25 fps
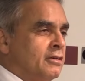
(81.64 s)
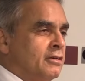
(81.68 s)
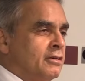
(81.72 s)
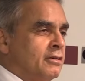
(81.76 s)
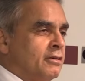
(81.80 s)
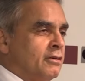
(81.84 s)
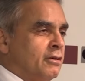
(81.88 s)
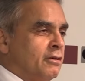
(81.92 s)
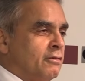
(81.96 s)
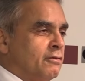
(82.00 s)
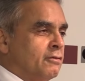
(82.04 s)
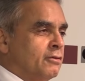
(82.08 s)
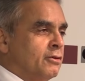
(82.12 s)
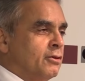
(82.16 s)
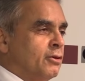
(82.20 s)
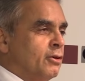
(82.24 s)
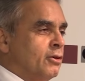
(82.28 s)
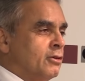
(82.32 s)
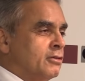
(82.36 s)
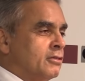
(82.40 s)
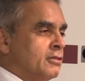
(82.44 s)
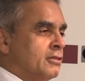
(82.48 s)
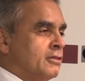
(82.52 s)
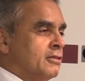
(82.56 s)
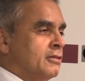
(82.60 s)
of
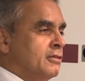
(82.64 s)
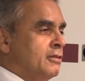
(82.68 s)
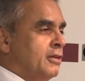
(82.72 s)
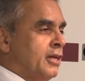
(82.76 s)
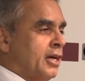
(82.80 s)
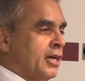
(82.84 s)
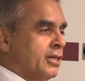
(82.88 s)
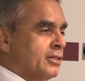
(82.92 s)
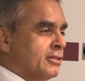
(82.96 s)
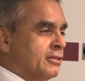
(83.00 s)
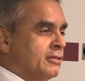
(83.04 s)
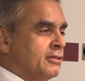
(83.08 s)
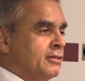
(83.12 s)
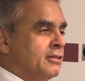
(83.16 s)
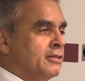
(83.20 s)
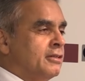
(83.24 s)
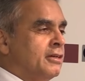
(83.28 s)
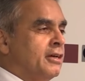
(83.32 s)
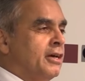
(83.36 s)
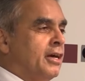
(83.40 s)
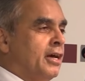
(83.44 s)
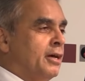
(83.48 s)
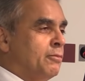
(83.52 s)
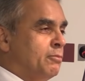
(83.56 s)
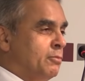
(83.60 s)
gross national
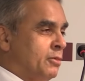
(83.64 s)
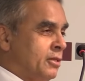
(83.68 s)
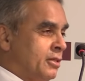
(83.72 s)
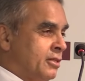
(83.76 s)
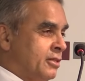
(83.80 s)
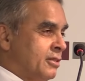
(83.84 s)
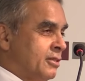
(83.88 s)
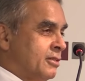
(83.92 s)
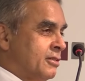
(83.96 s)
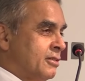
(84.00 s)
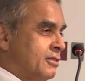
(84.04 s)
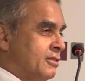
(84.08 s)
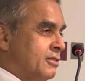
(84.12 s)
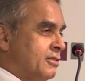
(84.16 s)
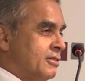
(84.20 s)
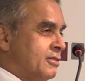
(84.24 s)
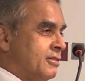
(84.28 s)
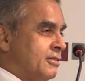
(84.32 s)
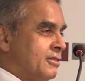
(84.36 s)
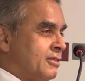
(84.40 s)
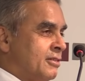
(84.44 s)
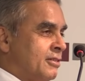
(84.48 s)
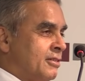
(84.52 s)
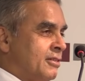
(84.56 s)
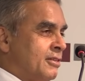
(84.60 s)
happiness.
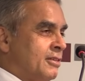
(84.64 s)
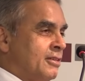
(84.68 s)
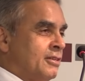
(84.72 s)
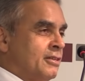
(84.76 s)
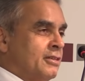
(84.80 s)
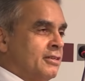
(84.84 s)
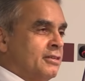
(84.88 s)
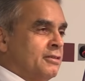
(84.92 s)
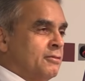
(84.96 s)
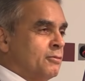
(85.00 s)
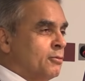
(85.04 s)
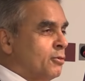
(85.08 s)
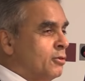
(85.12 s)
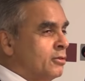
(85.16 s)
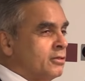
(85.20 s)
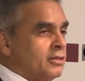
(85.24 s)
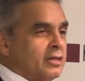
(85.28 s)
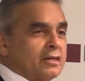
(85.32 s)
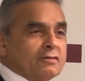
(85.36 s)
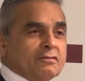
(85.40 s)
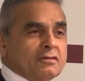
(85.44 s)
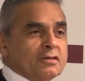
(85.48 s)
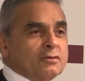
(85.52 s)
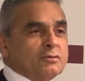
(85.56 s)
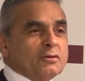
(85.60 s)
Because
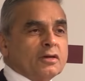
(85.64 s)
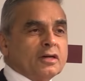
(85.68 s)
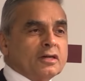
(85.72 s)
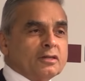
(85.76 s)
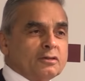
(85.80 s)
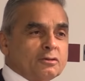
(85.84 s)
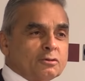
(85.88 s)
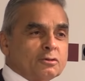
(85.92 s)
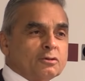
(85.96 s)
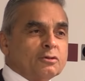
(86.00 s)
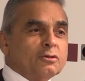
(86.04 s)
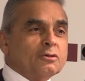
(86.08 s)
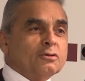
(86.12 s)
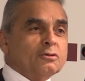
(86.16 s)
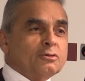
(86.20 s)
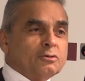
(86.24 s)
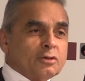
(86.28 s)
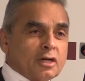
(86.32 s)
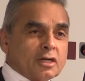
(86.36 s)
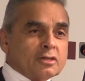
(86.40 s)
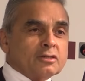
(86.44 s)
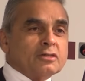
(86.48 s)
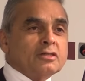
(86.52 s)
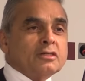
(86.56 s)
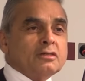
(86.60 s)
everywhere you go, you
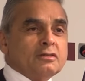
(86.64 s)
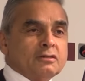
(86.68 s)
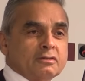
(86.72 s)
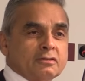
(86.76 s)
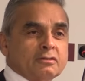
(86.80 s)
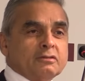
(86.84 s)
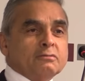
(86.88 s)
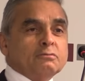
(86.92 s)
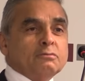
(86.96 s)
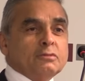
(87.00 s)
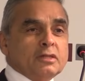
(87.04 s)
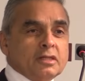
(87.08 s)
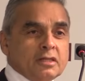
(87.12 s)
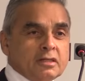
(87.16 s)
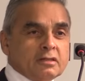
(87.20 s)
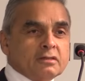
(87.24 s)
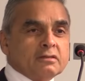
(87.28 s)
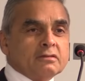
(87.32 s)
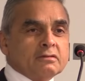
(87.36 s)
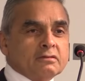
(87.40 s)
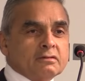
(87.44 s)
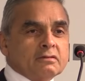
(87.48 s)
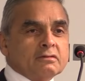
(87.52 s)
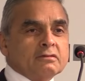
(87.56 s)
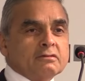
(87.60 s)
actually meet
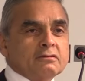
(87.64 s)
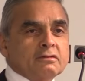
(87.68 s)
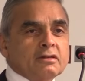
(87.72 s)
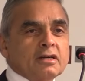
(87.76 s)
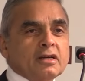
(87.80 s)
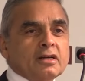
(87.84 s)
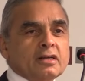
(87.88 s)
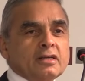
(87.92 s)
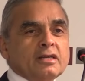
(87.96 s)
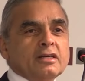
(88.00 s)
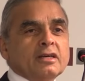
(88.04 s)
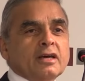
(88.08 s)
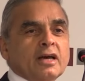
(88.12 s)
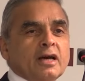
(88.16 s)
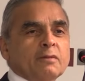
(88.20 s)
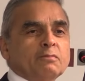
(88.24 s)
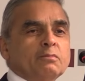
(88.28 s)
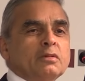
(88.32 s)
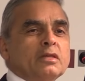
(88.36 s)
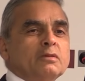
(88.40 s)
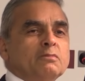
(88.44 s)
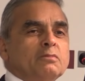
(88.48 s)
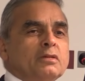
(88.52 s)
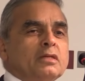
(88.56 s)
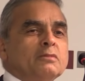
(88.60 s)
really
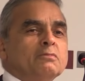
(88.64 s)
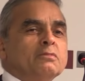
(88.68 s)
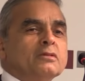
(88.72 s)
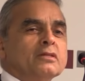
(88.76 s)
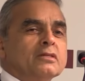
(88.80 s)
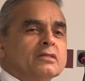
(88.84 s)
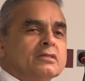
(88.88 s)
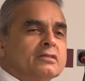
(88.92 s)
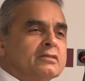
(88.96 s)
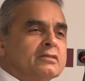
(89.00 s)
happy people.